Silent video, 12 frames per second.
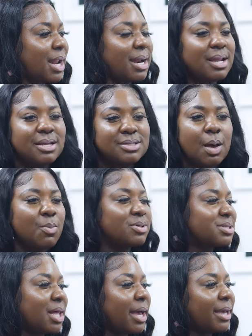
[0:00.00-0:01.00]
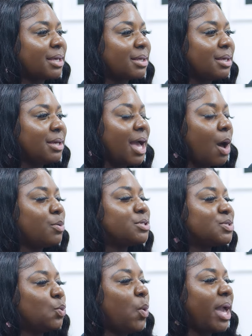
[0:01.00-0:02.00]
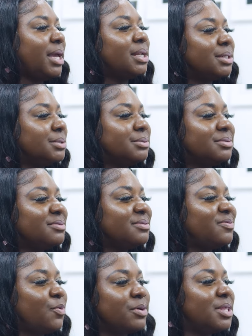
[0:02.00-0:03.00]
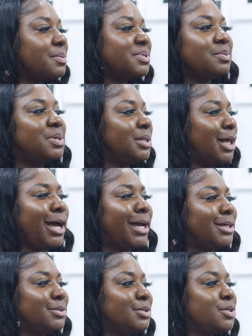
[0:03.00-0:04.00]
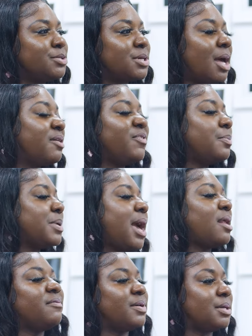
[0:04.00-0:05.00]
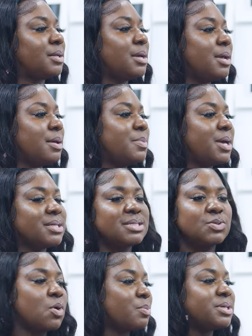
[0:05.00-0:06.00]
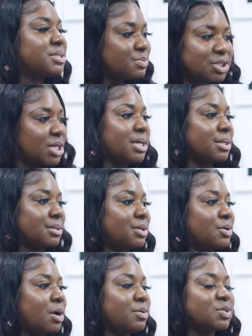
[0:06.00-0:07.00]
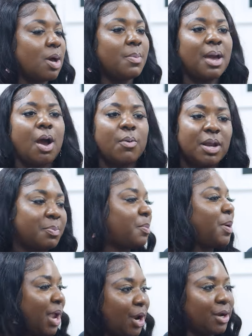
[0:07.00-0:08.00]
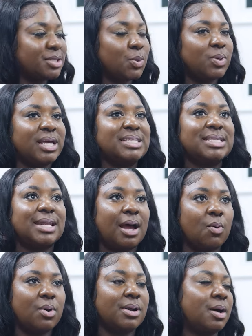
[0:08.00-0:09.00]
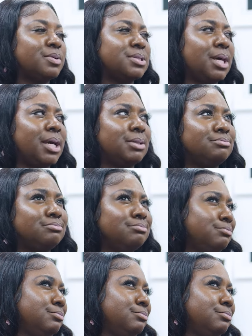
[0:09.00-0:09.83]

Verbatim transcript: that it's almost like I was just waiting for them to be like, to kind of fuck me out of it. Because it's normally some shit, you know? So I've been already prepared. So when they said I won, I was like,